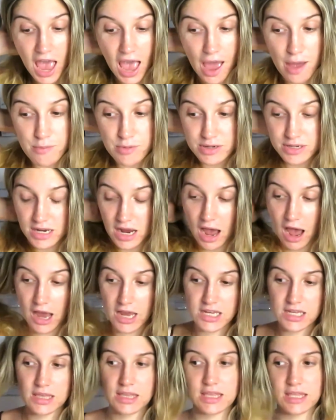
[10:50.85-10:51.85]
and
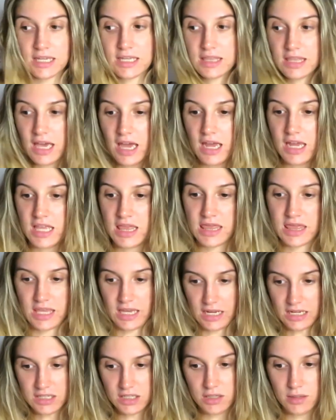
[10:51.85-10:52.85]
I think that in
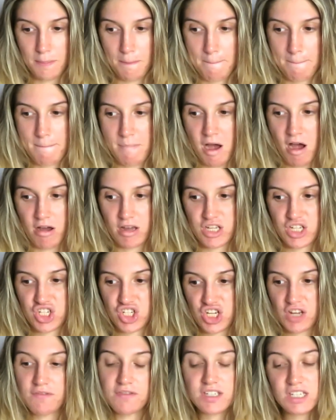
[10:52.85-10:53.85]
this my
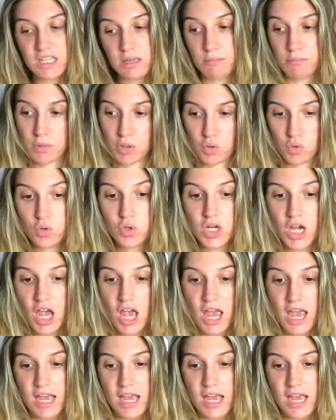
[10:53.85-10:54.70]
shifty mood